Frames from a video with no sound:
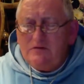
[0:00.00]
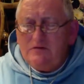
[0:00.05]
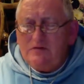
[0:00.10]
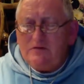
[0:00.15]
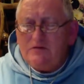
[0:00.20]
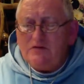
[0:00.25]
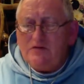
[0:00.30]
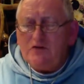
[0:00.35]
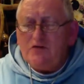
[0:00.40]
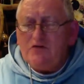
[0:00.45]

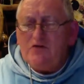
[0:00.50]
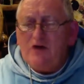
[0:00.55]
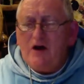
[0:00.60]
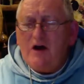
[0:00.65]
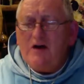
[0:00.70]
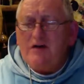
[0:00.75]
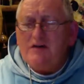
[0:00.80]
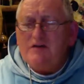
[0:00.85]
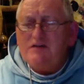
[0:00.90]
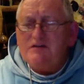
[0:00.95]
that the
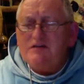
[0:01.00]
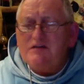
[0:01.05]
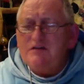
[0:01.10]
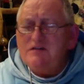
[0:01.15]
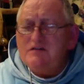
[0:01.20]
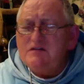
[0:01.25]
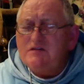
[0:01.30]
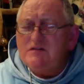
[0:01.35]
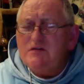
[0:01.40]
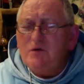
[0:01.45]
Christ
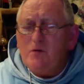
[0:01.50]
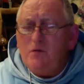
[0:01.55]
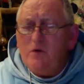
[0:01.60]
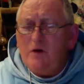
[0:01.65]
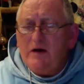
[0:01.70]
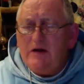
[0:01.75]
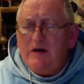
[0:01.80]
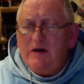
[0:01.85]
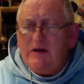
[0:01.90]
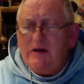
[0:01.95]
is the
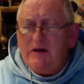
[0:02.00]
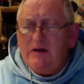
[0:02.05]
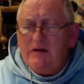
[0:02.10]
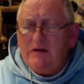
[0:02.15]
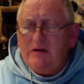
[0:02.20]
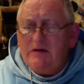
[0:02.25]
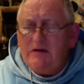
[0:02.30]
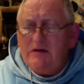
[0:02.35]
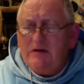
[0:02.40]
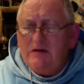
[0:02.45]
way,
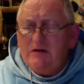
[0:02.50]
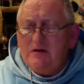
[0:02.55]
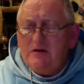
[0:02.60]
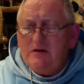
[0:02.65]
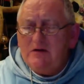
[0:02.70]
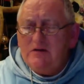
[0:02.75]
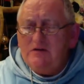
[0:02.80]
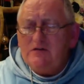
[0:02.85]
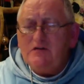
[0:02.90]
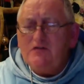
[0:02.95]

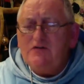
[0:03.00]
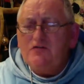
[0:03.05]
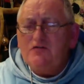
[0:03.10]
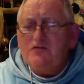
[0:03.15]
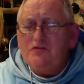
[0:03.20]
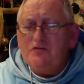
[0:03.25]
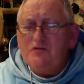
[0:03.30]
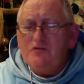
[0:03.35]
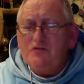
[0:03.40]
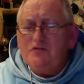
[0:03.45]
the
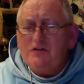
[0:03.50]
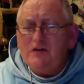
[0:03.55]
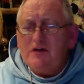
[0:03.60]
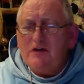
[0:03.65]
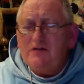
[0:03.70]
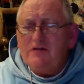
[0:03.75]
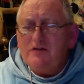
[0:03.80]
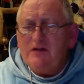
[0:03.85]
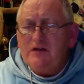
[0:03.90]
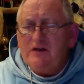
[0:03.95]
truth,
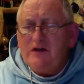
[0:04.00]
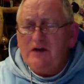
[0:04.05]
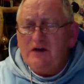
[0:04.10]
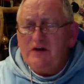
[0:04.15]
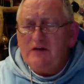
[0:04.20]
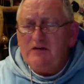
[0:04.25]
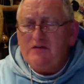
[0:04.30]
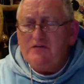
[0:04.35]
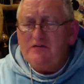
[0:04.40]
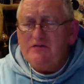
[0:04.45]
and the
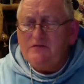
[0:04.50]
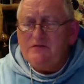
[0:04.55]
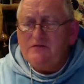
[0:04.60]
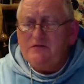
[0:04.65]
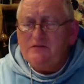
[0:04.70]
life.